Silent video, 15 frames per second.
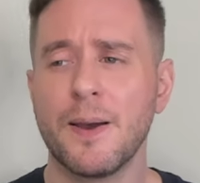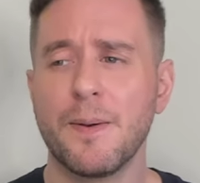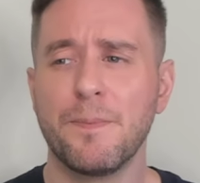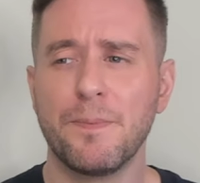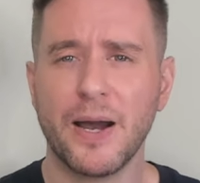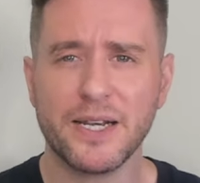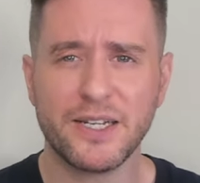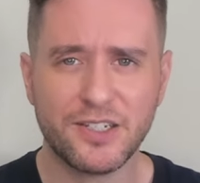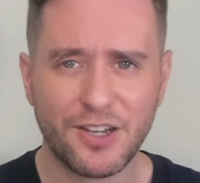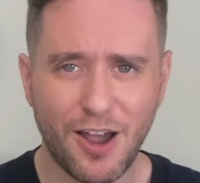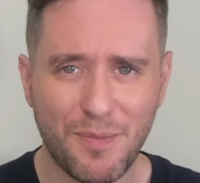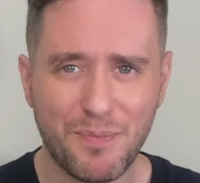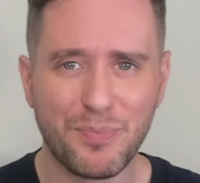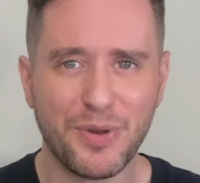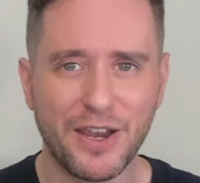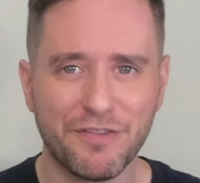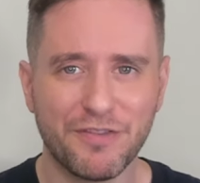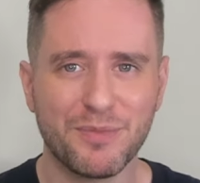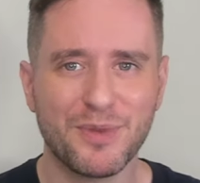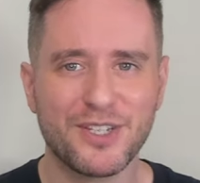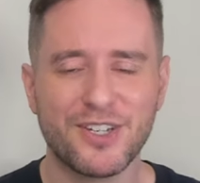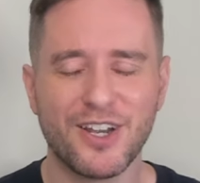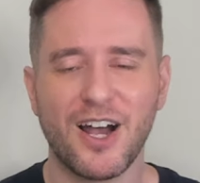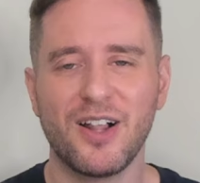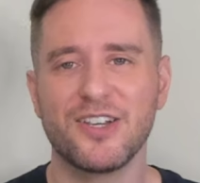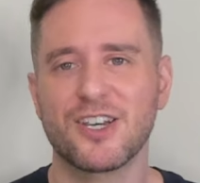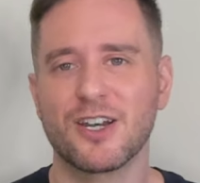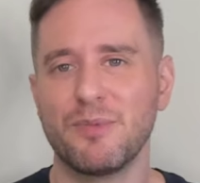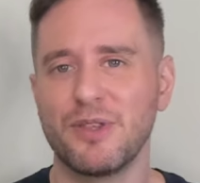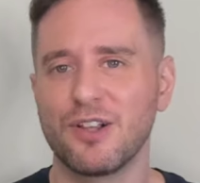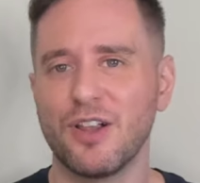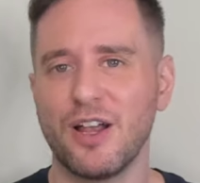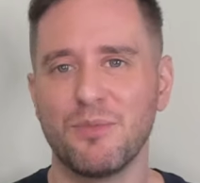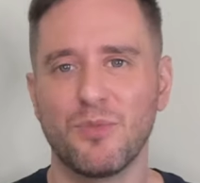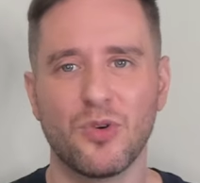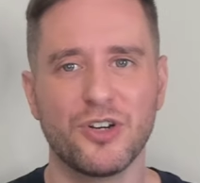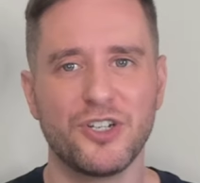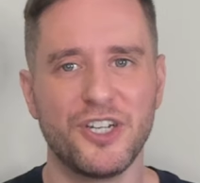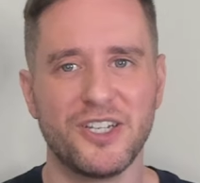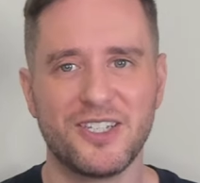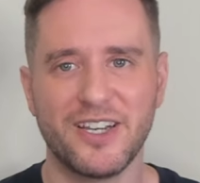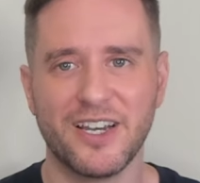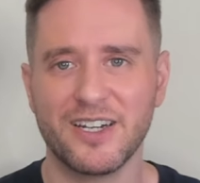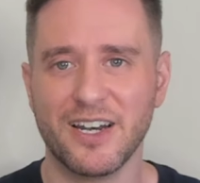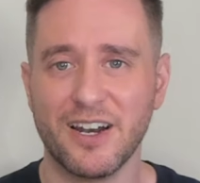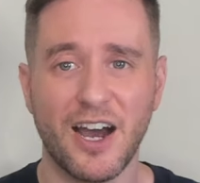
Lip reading: My top pick from this style is going to be the Glenmorangie Signet.